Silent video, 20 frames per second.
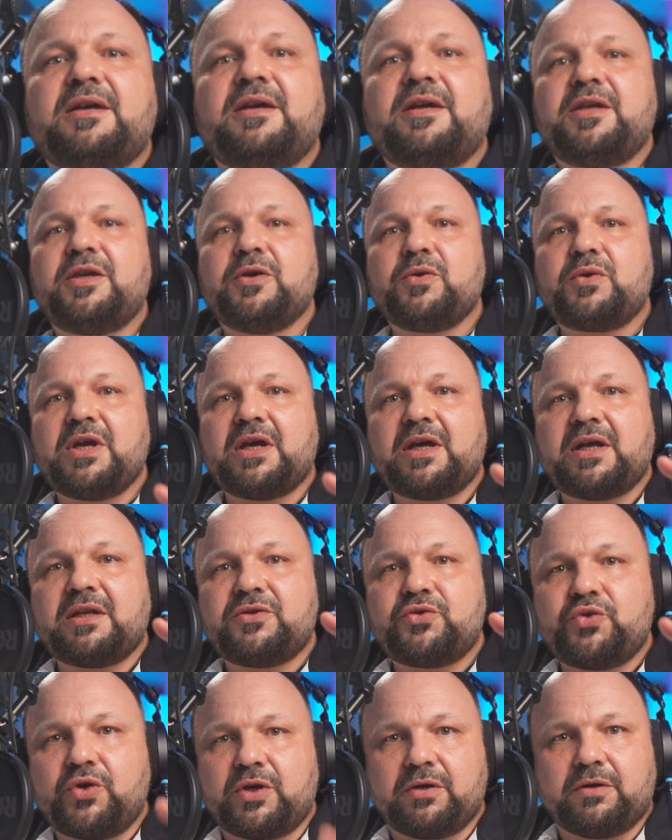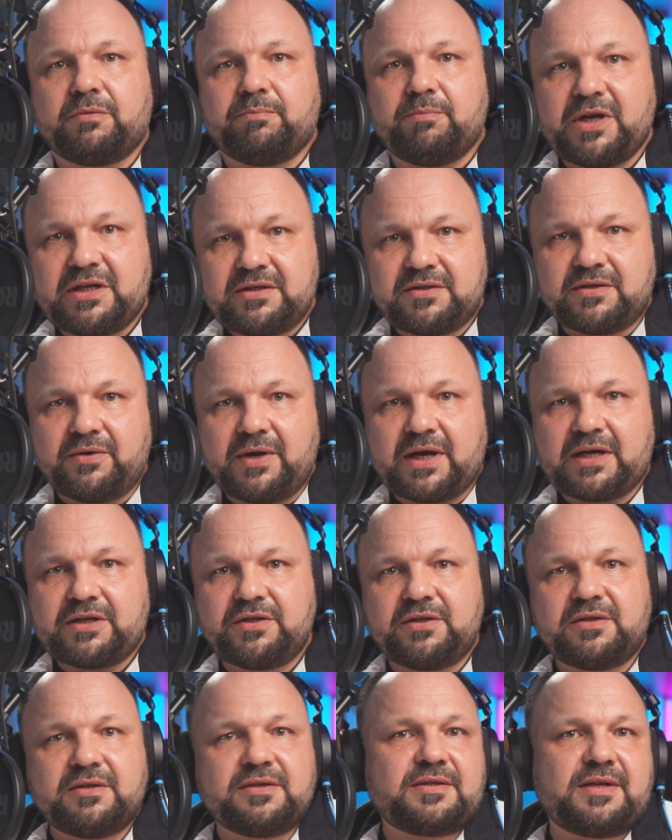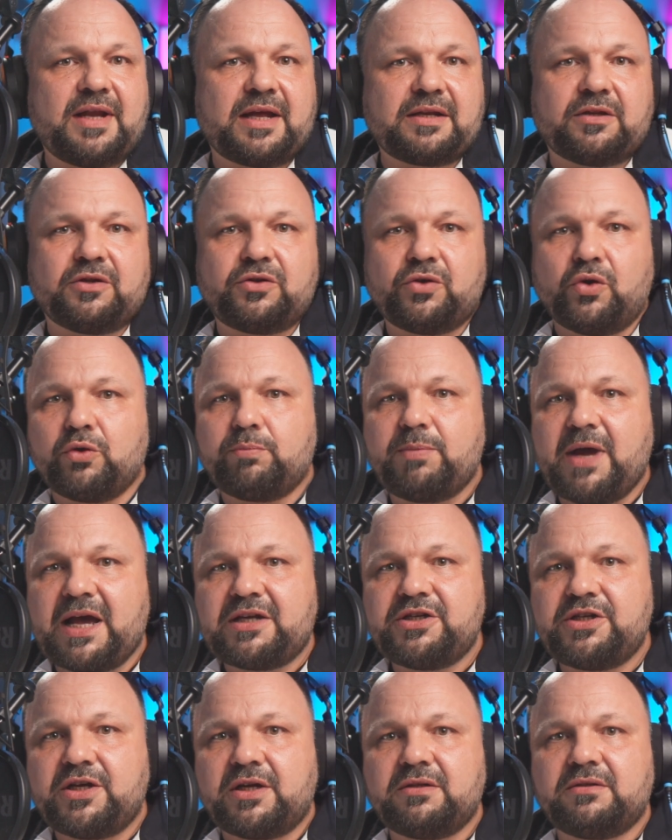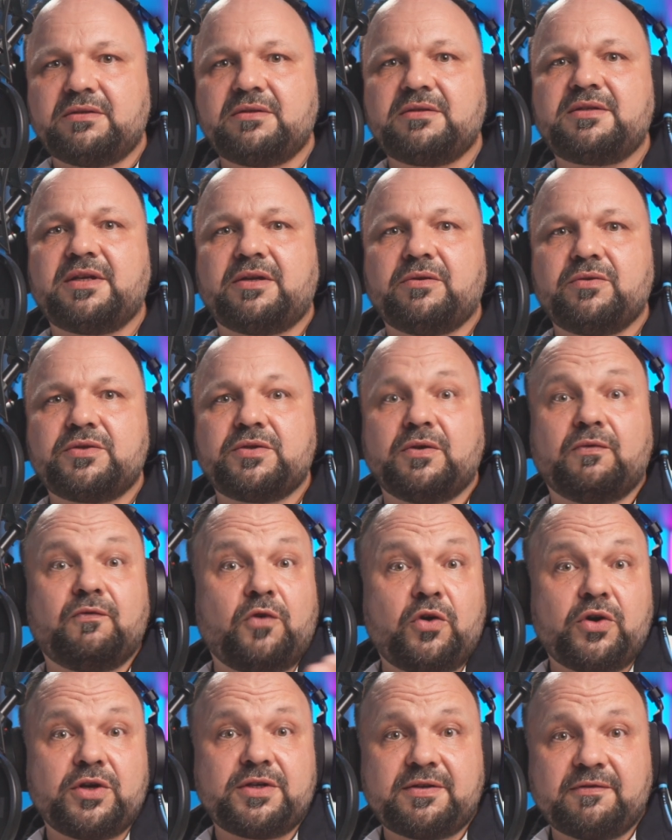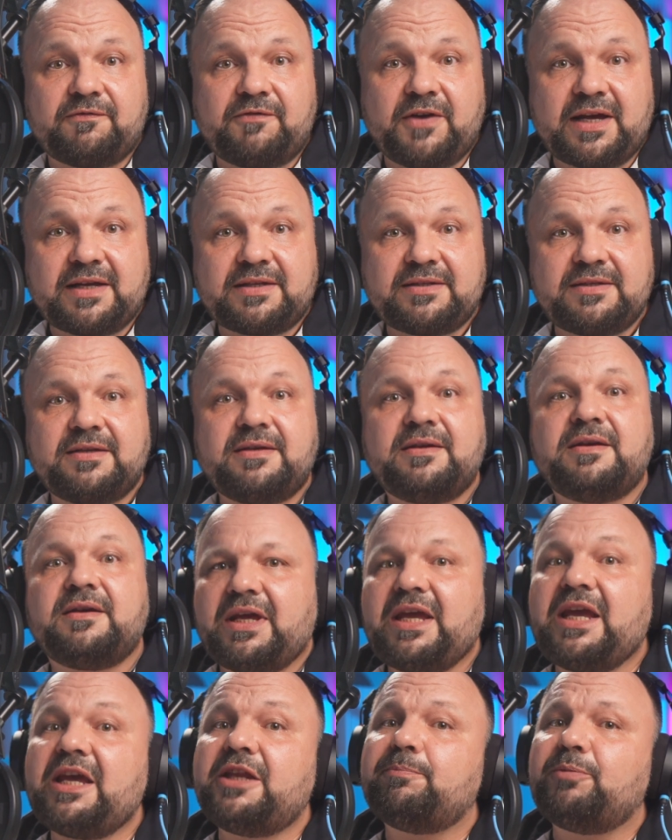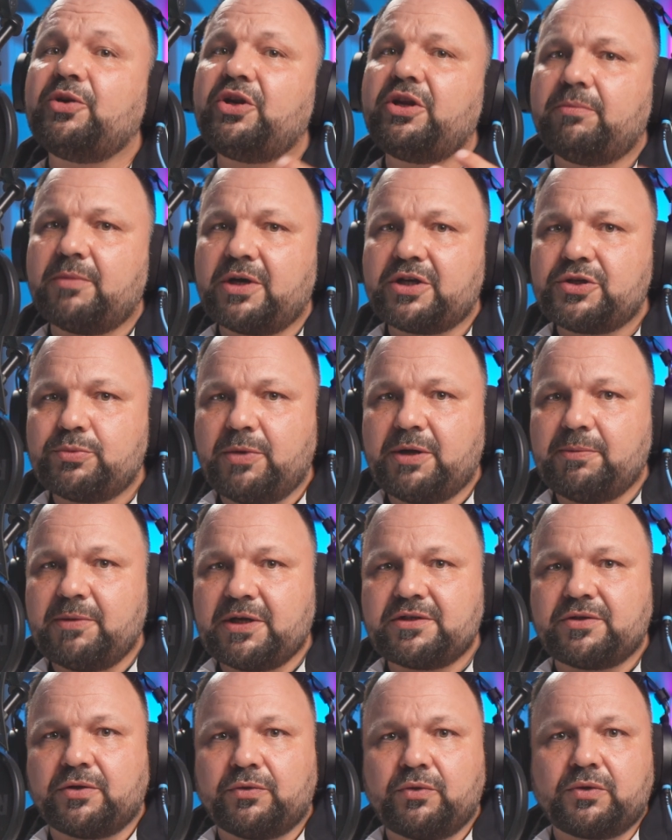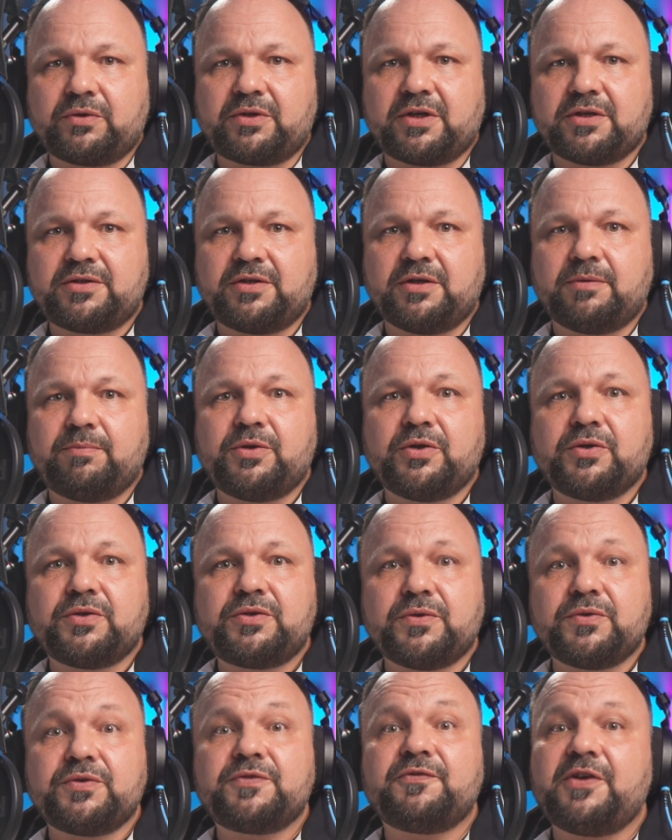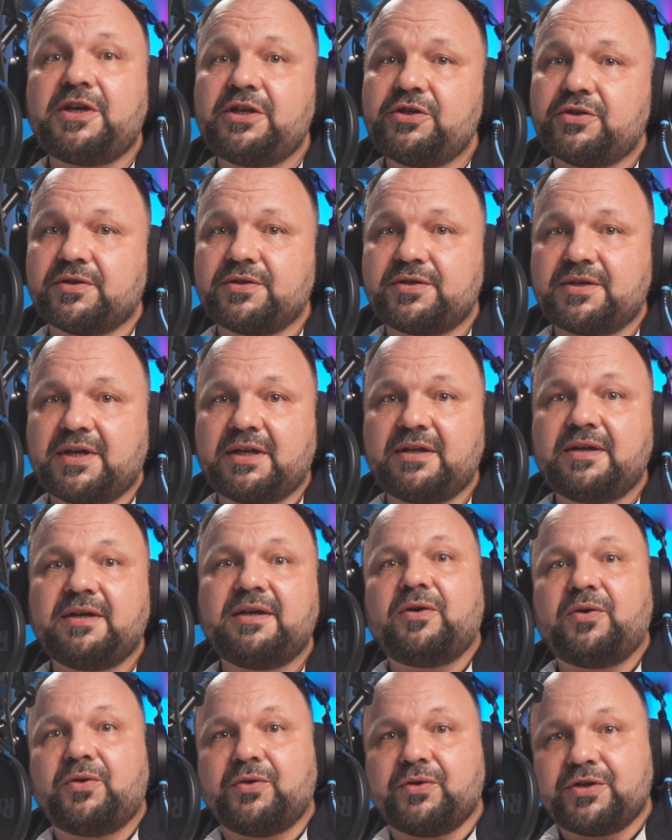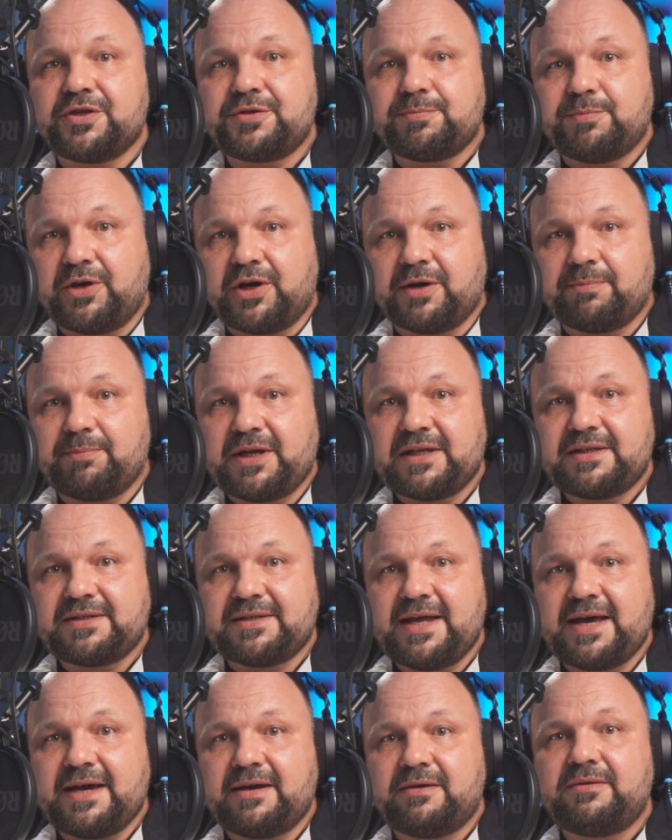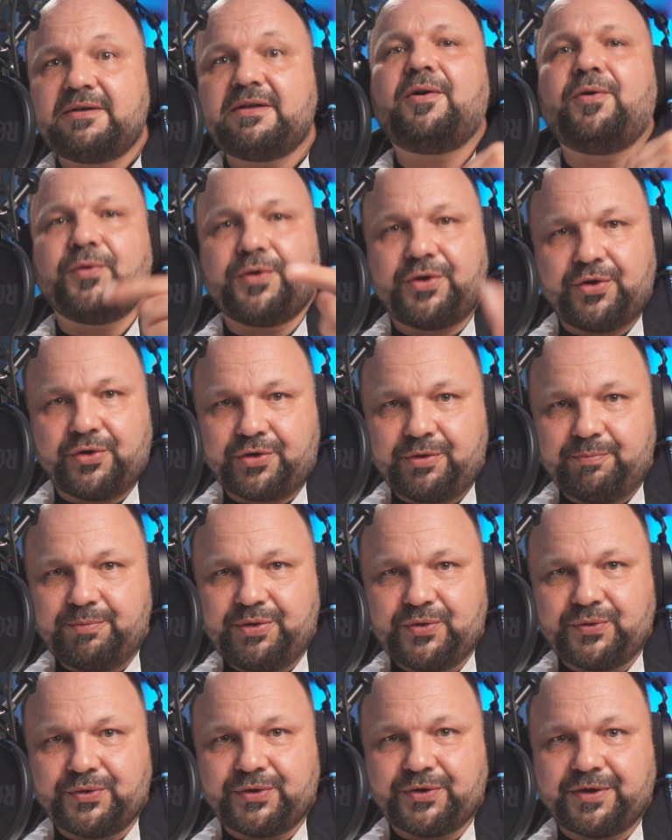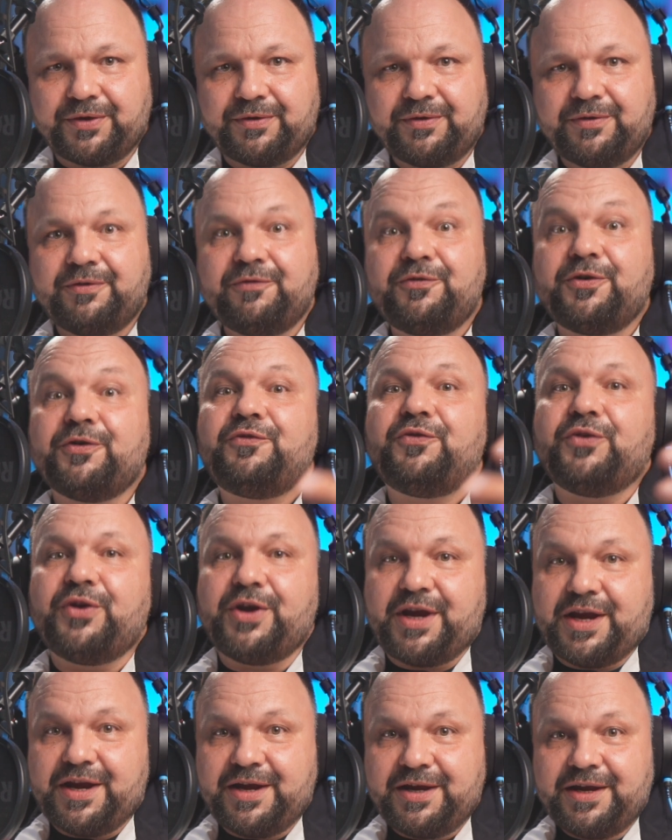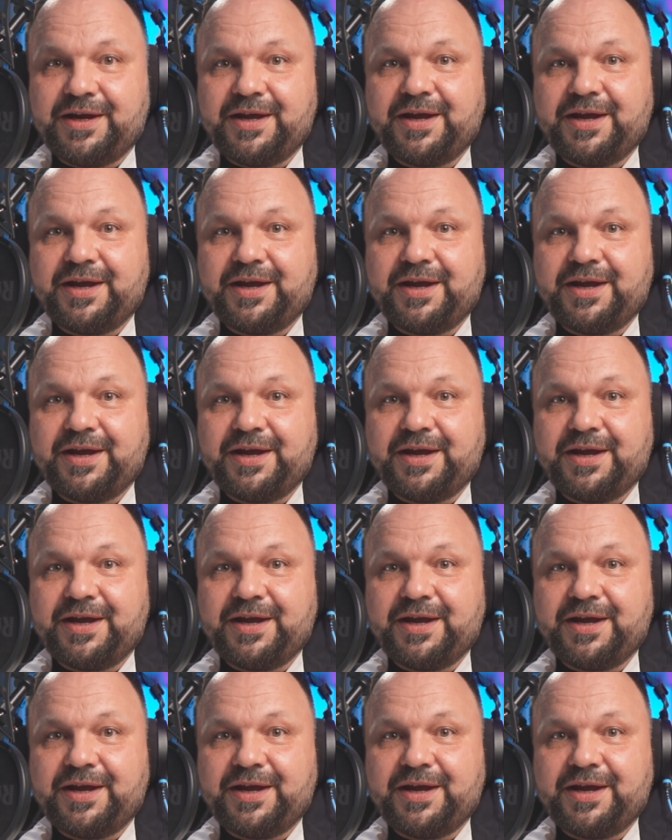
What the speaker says: you can trigger mixer actions like the talkback channels and also voice effects. It pretty much mimics the Rodecastr Pro II's feature set on the SmartPads now on your computer, for free.